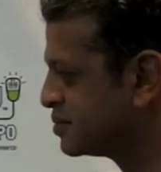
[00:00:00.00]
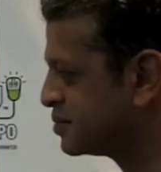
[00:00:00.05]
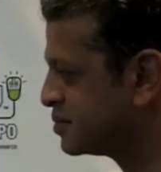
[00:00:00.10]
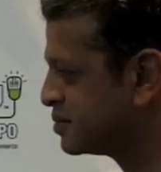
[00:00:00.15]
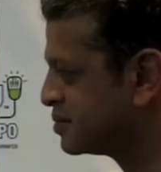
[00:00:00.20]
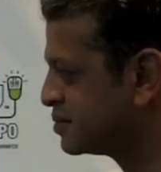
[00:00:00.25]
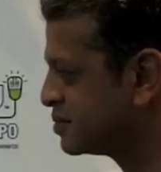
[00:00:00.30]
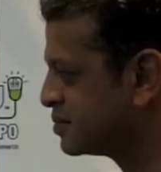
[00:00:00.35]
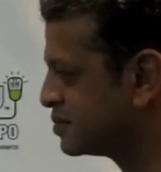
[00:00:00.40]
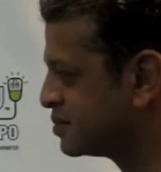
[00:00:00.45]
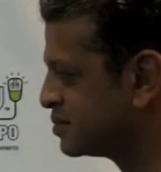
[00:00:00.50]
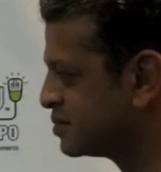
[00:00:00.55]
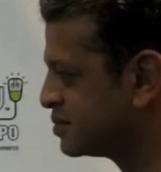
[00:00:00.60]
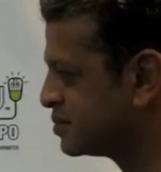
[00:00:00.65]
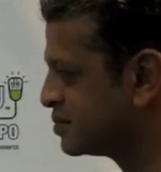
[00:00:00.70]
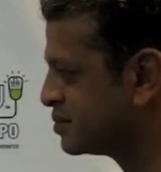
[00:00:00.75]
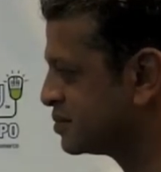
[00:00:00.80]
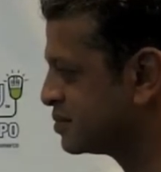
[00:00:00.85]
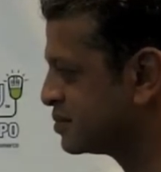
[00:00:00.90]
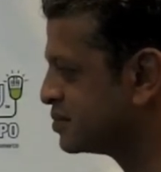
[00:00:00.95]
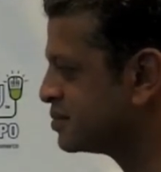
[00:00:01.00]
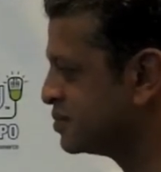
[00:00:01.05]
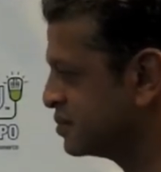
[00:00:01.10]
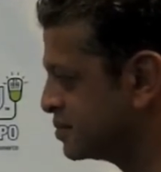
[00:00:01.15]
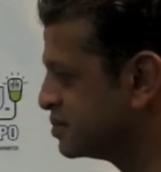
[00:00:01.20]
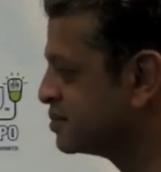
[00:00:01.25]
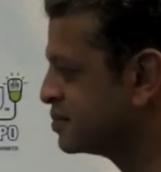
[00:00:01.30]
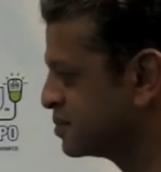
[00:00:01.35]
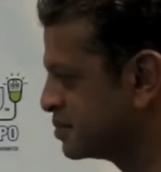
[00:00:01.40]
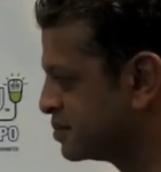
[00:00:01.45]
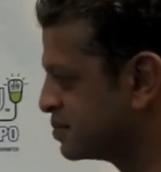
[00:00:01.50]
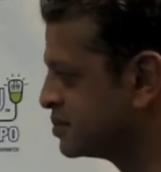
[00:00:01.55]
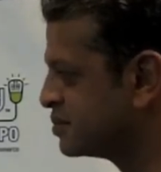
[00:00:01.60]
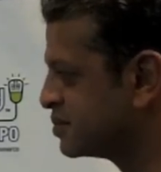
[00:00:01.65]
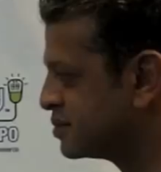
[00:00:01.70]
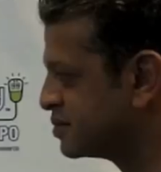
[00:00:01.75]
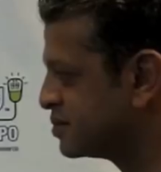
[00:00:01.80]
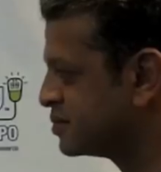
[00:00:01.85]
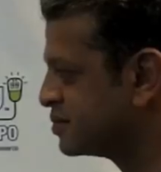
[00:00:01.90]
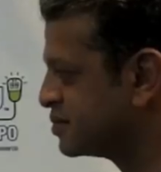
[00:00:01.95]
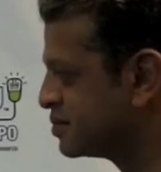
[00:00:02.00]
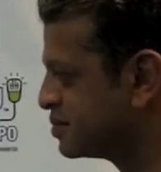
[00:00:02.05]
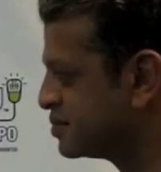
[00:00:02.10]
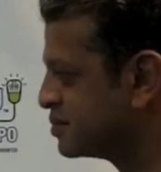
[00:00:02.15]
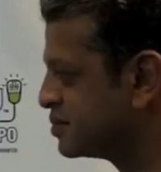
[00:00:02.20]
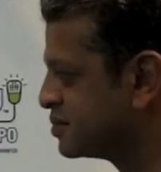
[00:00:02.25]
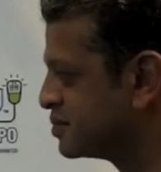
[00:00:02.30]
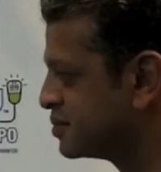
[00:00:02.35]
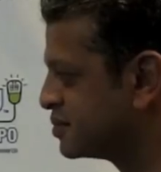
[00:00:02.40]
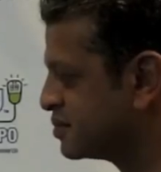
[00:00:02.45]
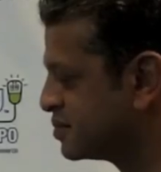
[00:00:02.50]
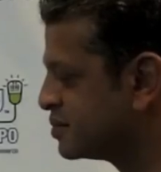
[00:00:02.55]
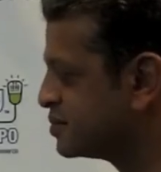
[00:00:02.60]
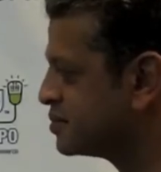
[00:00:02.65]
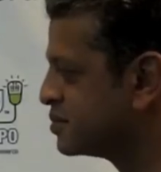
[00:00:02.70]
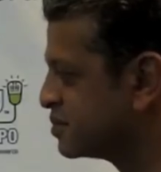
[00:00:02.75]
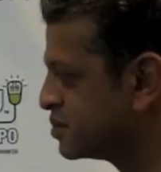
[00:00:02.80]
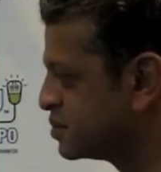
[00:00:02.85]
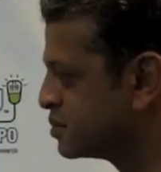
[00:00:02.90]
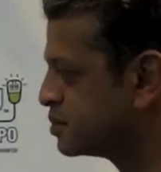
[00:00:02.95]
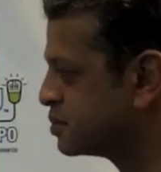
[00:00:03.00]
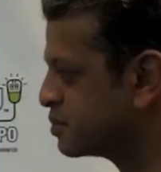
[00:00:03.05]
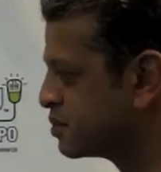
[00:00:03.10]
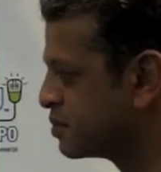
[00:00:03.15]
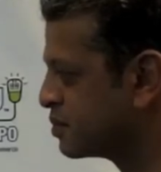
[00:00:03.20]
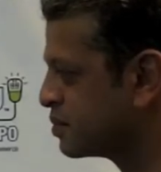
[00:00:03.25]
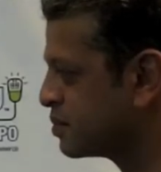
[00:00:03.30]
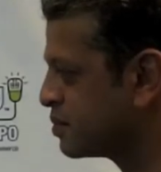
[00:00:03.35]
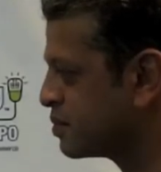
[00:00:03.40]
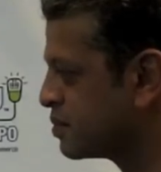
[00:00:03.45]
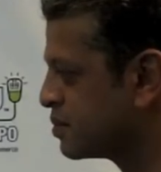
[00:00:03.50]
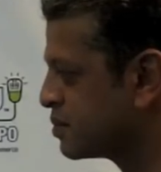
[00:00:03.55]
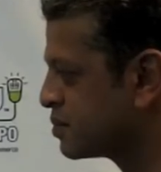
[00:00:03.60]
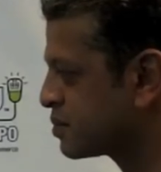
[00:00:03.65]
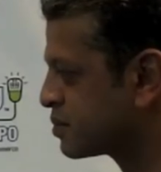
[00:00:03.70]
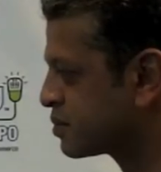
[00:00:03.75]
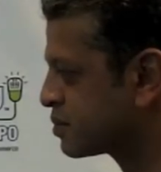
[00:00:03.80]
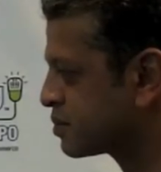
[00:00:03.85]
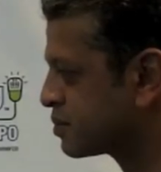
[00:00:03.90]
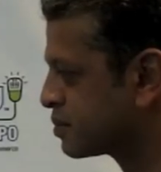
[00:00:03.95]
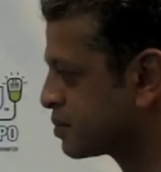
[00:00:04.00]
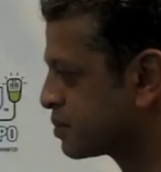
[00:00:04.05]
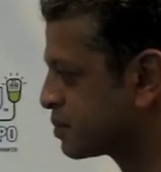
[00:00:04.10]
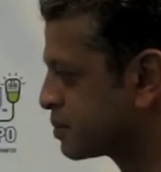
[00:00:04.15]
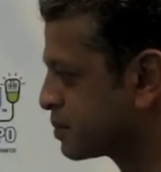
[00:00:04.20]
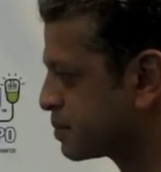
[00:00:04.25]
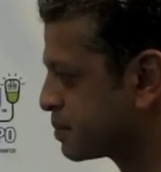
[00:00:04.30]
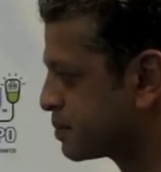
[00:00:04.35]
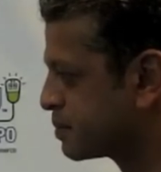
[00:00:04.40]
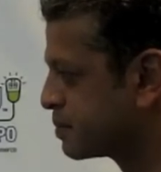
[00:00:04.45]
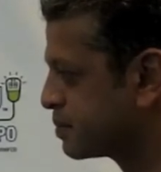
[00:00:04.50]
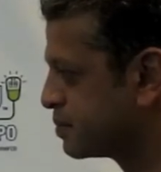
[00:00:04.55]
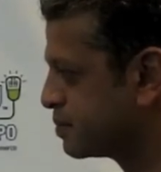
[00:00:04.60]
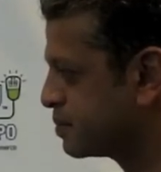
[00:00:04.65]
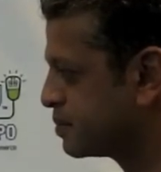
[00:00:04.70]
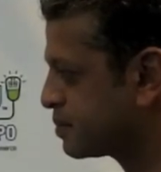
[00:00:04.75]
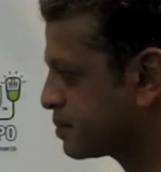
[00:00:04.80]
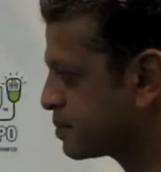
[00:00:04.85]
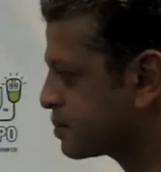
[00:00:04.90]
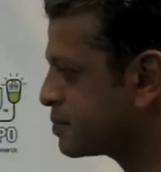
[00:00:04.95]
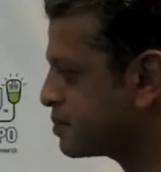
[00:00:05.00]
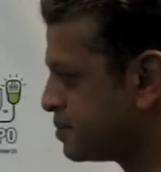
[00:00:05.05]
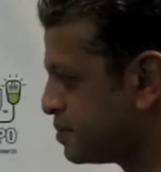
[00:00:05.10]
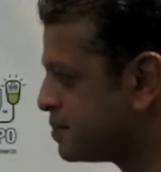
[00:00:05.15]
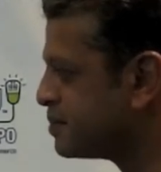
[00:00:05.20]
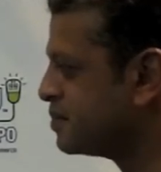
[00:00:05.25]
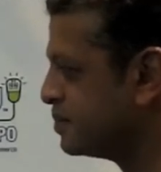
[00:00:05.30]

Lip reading: (not speaking)